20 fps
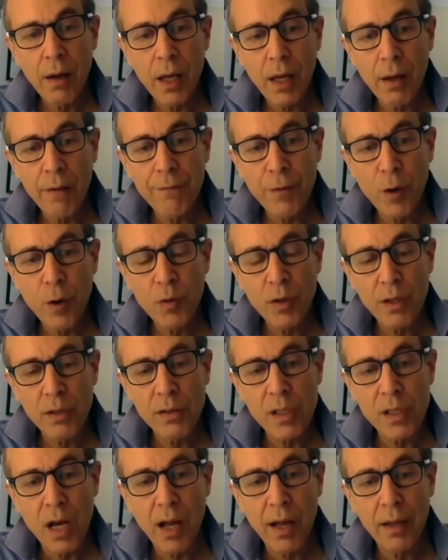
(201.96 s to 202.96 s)
focus
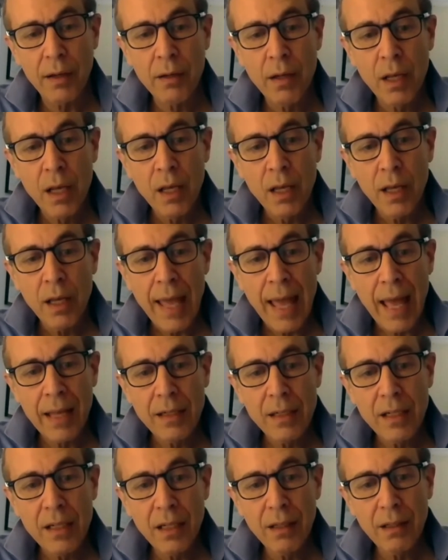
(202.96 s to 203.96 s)
on
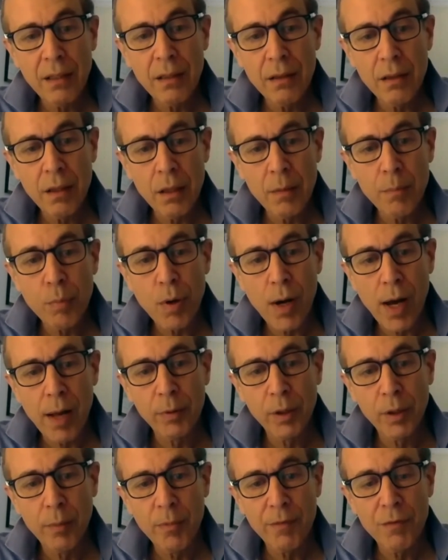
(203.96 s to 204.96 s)
ending the
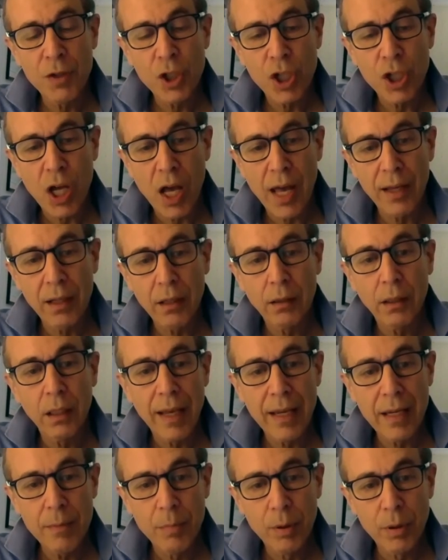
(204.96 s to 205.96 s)
problem of child
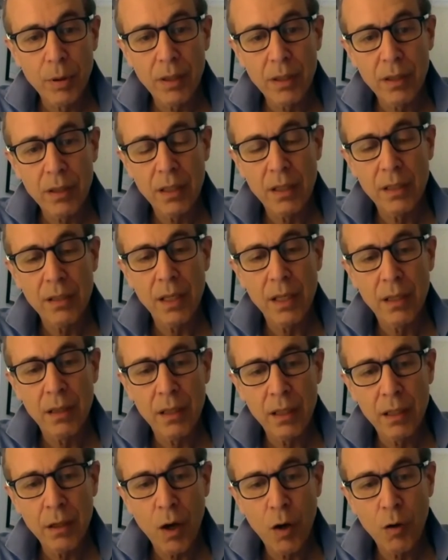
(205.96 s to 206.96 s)
labor in the
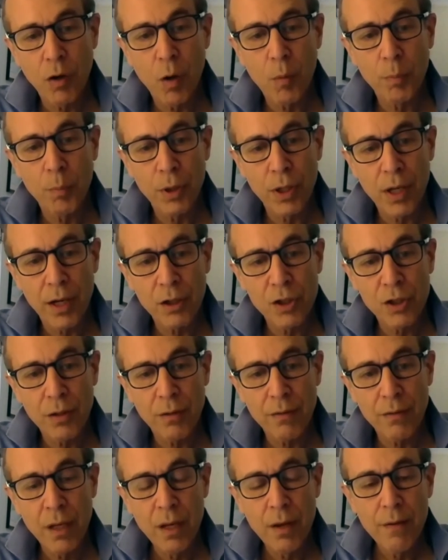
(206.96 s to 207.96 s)
cocoa production
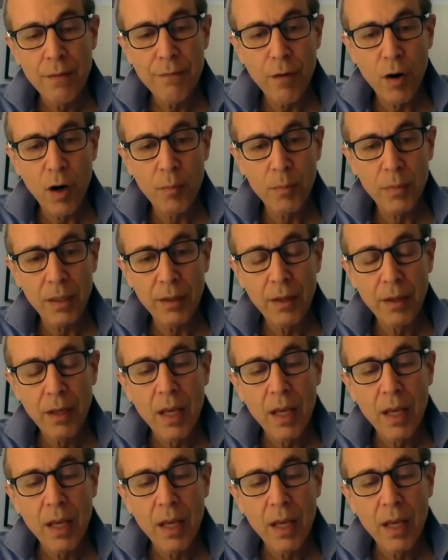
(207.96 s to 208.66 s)
farming.